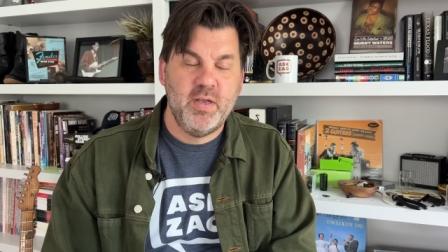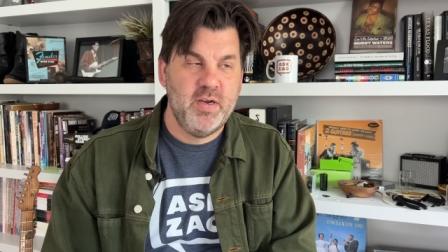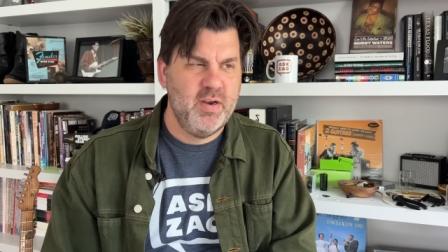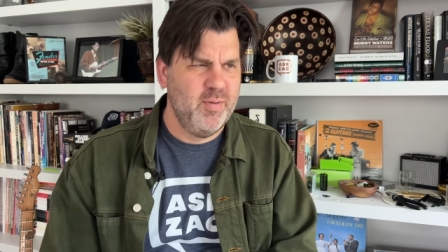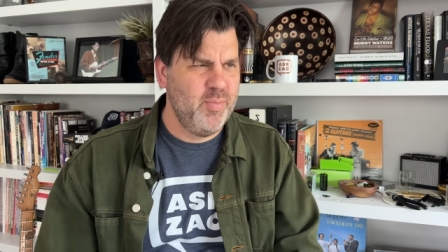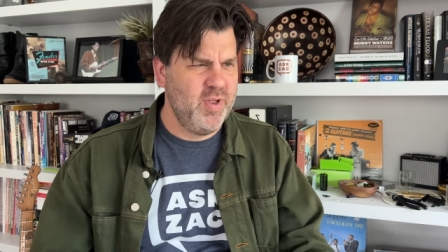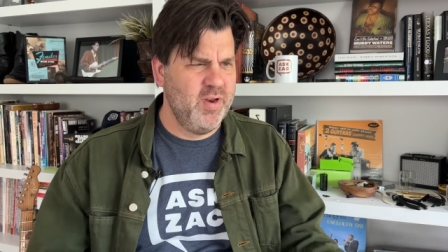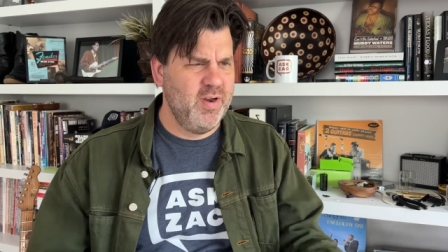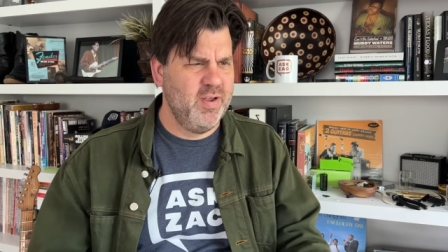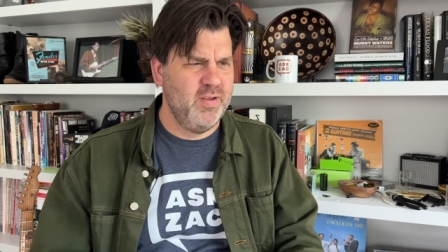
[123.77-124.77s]
ended up
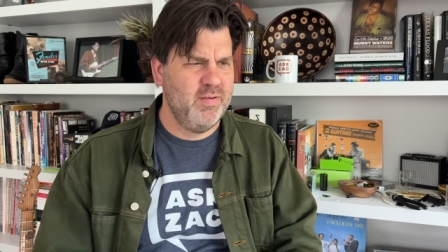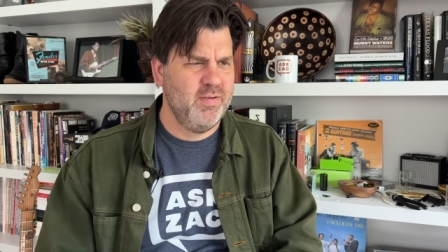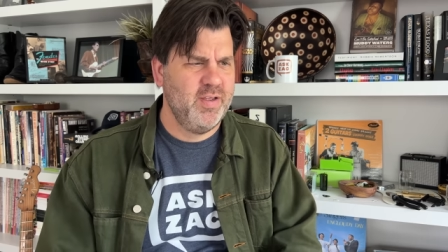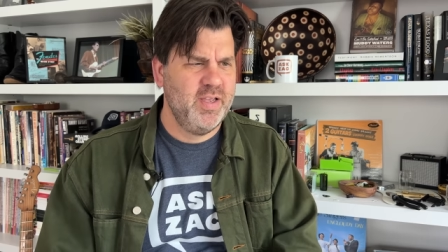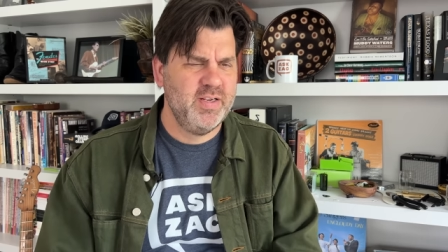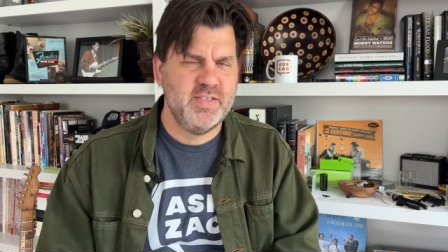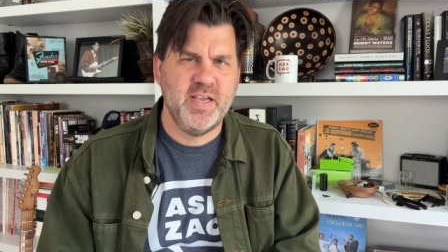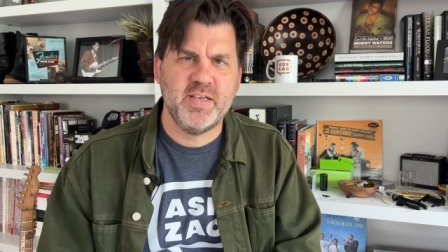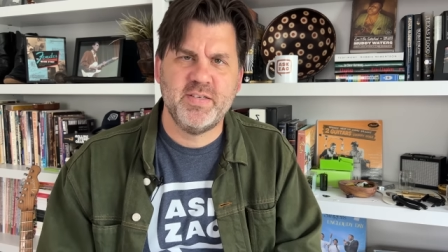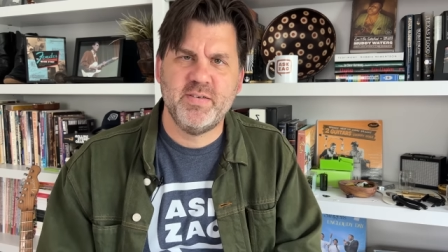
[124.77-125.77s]
at uh, at
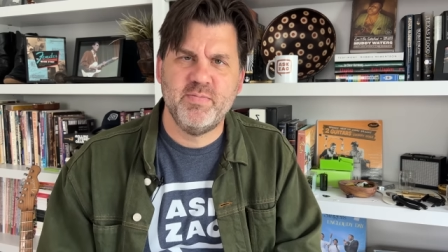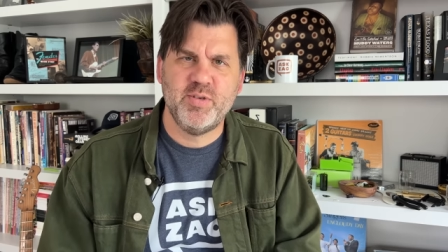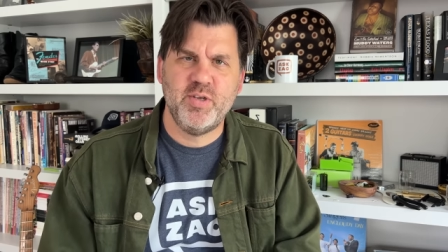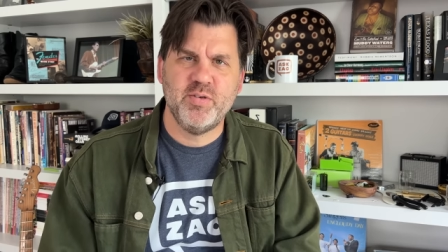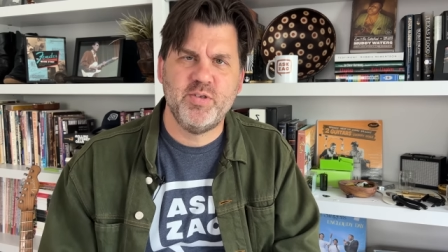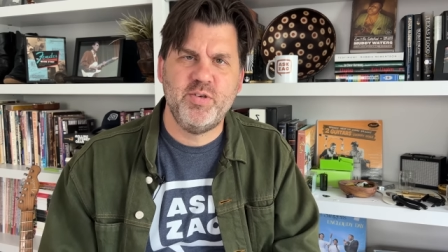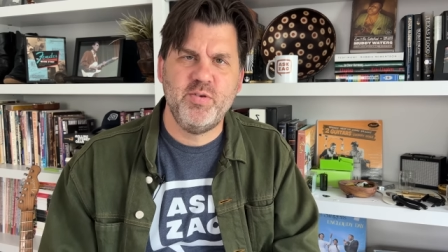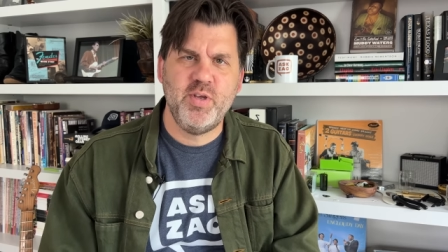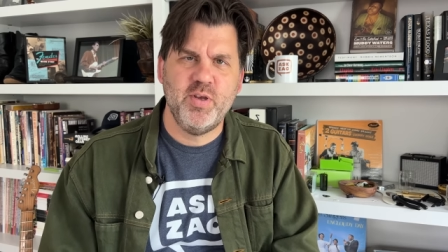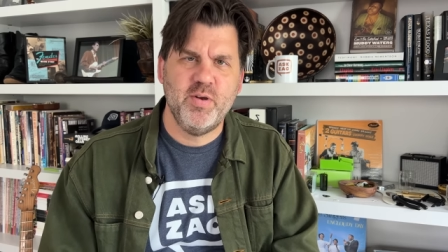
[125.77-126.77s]
Zac's you know
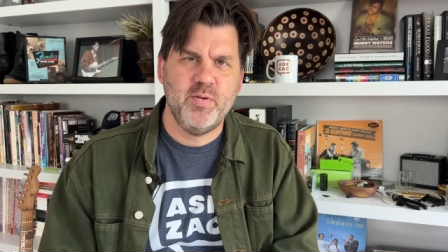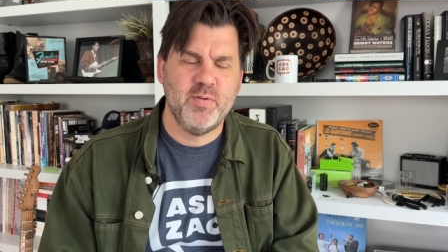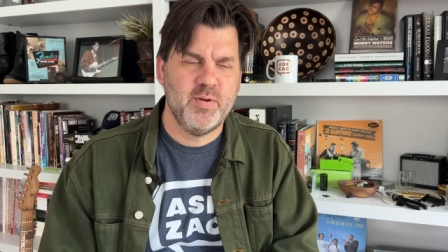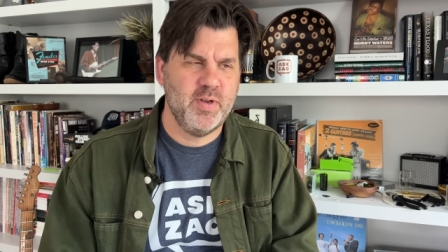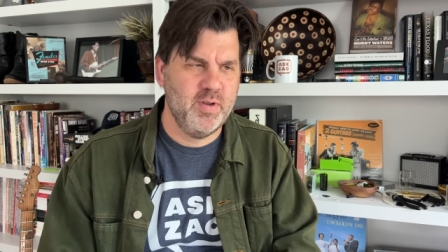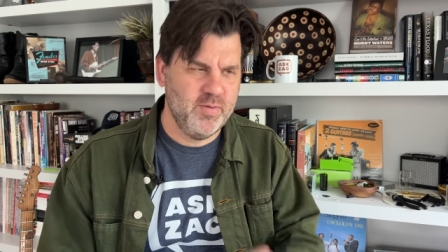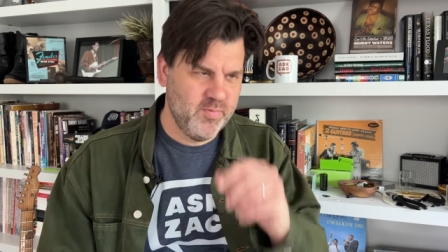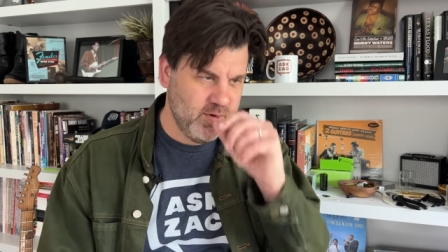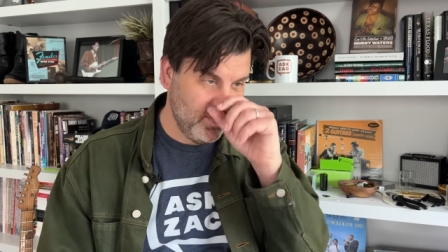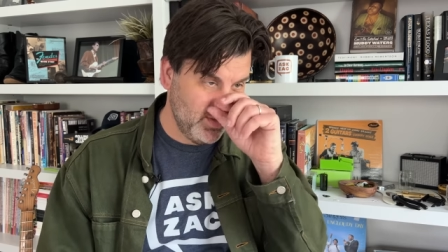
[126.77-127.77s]
studio, you know, in
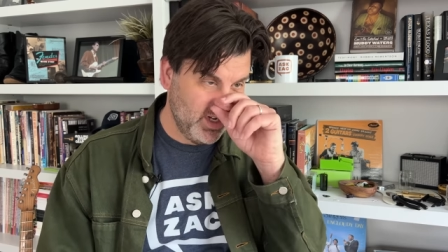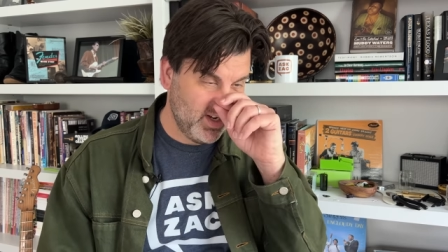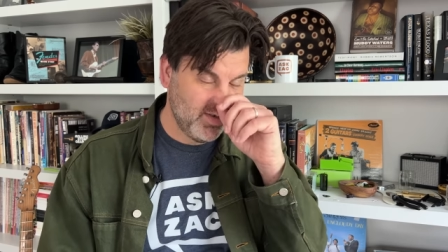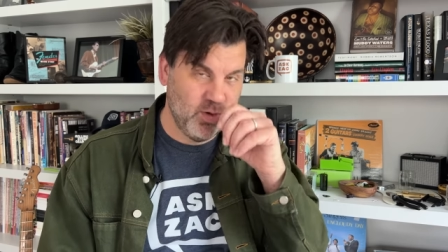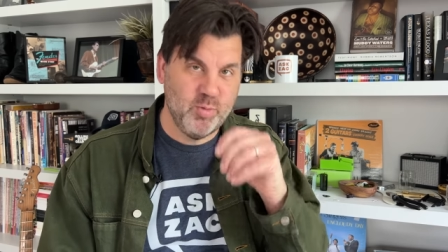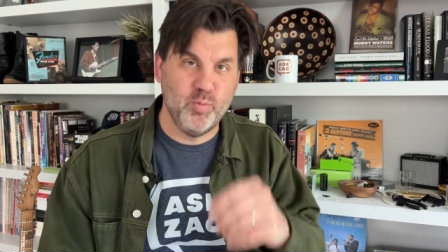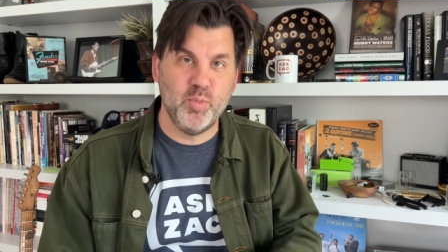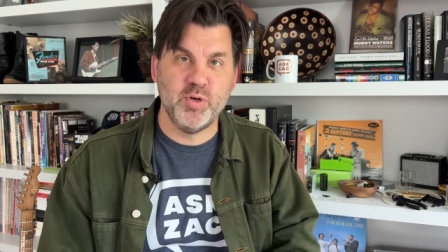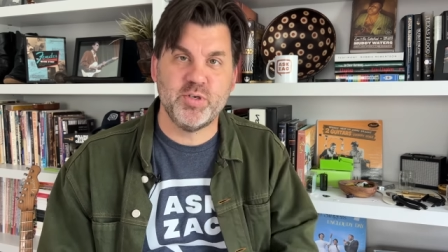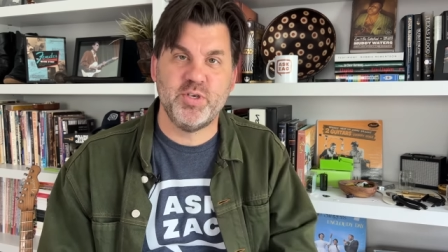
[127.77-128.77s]
front of Zac's old
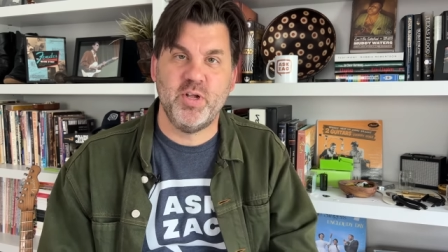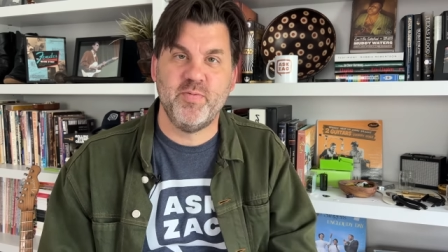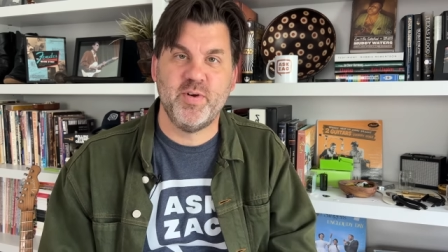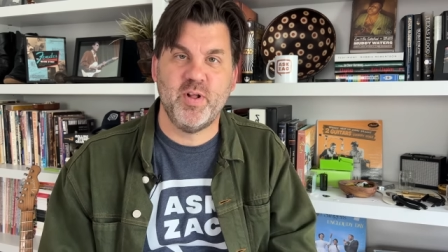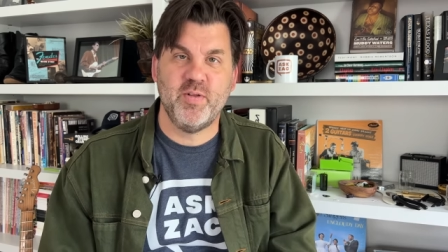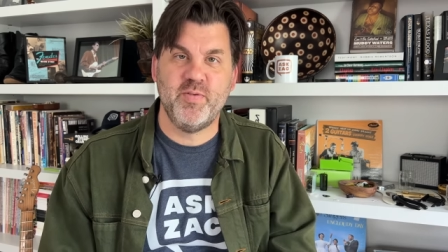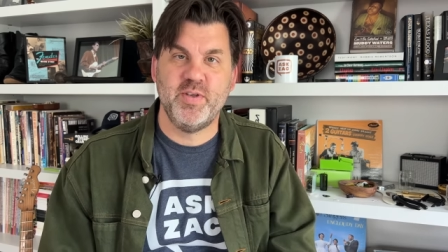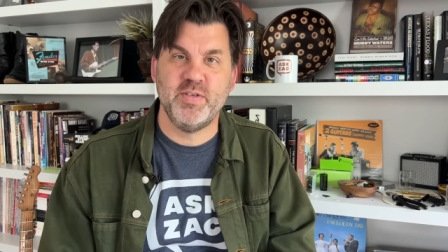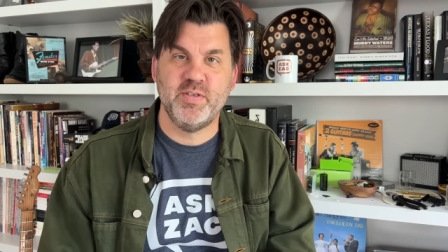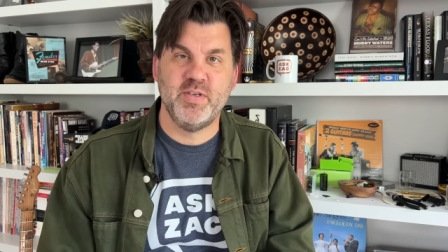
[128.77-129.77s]
bookshelf and all of
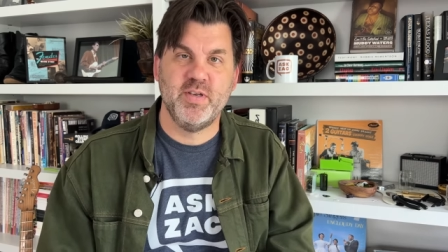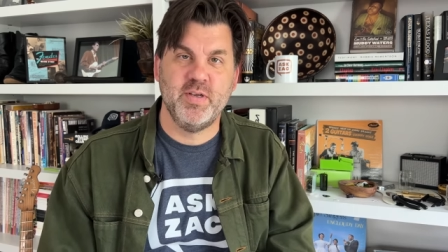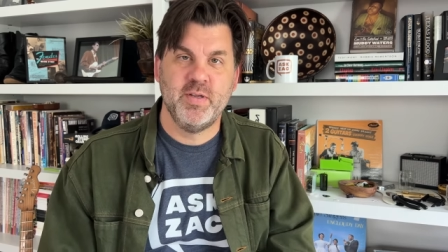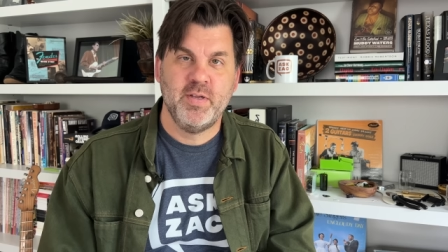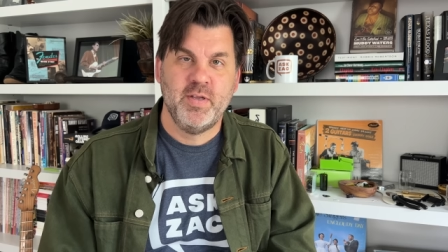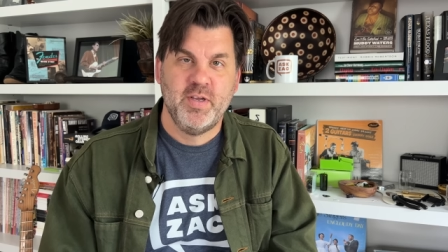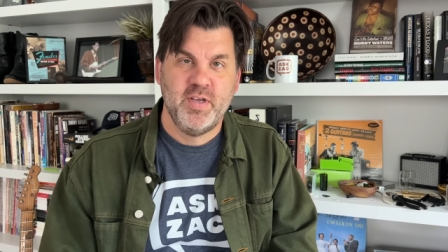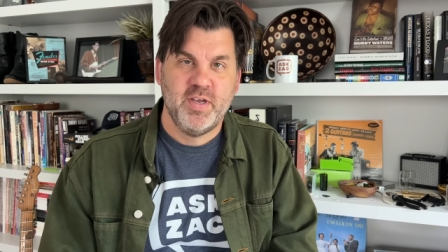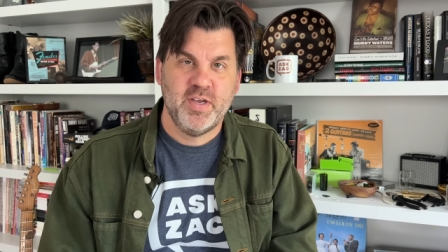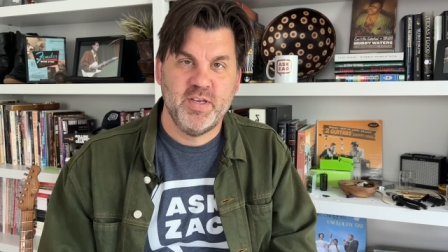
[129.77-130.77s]
his uh,
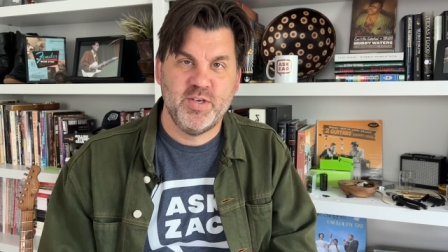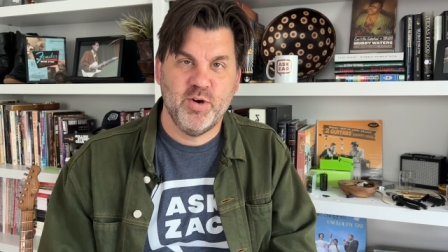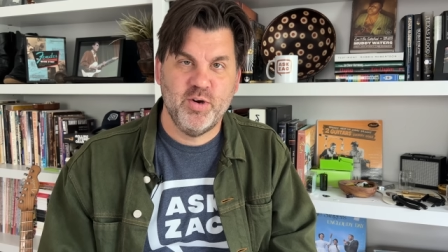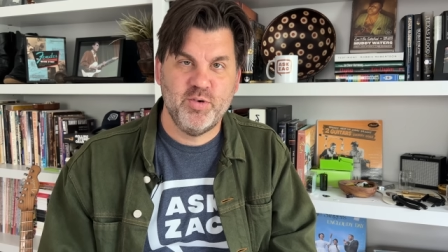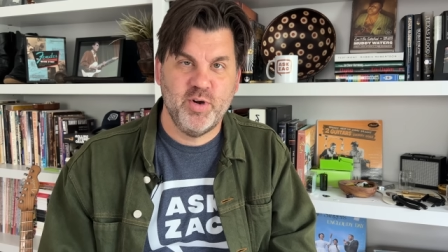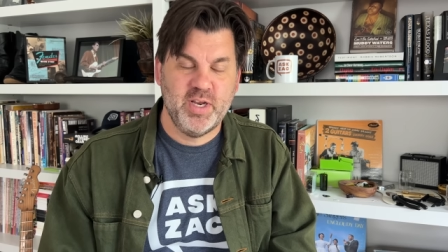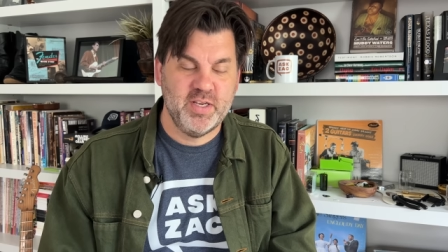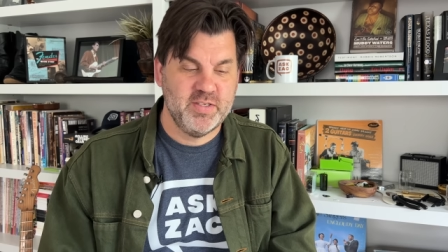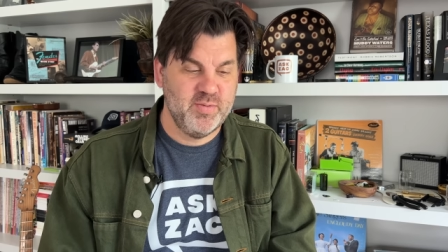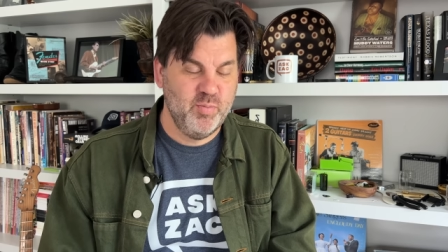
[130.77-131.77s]
guitar
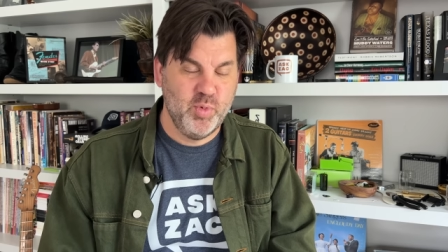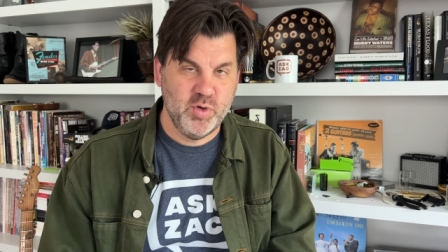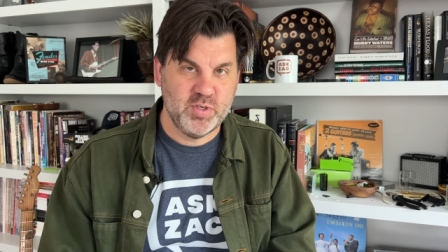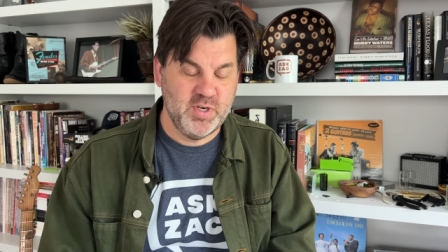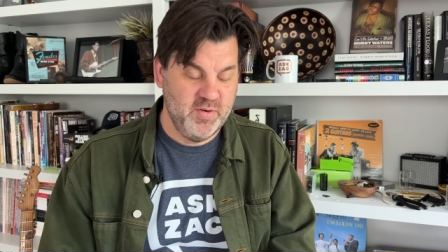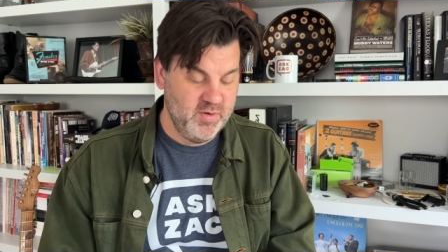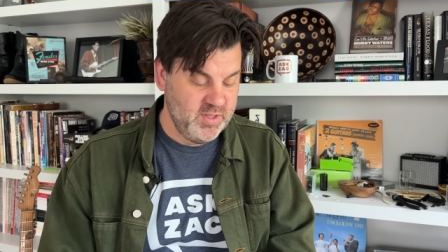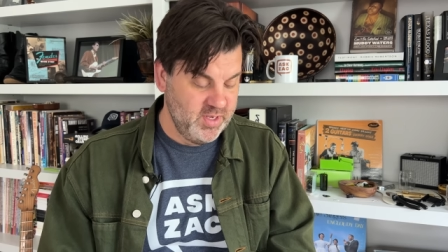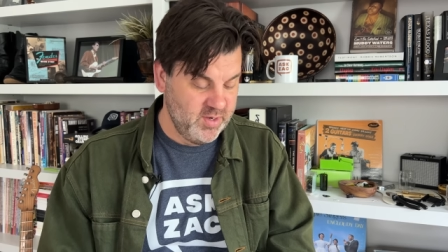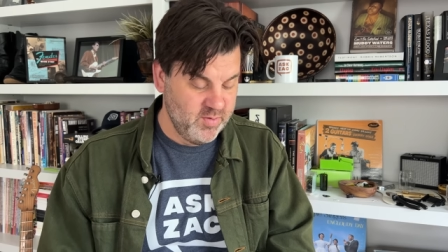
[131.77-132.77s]
trinkets and books and
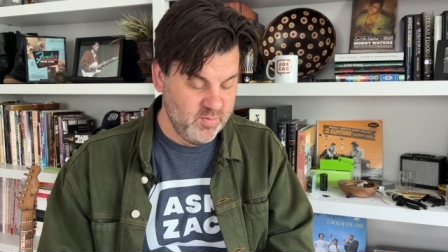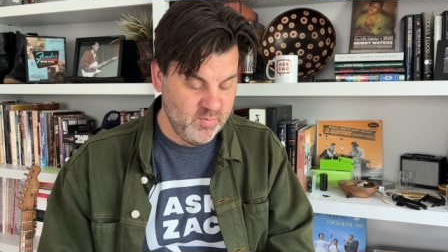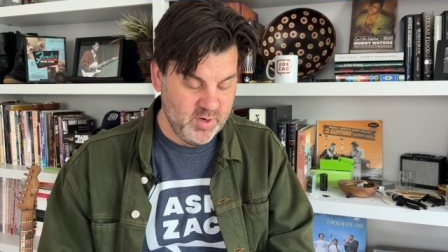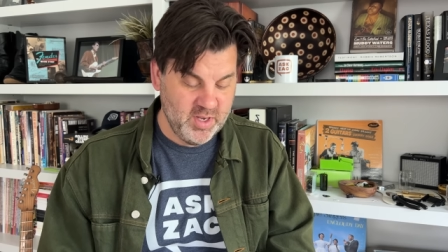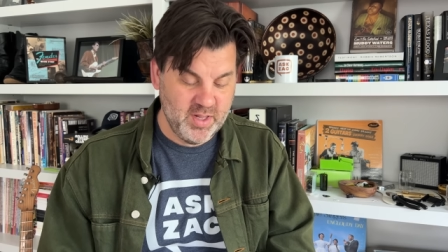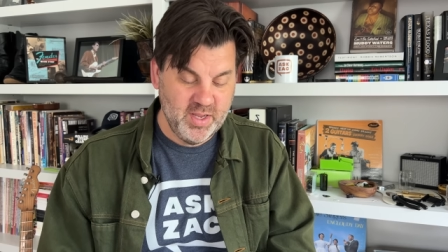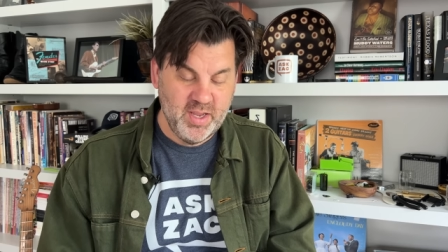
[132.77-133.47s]
everything? Well,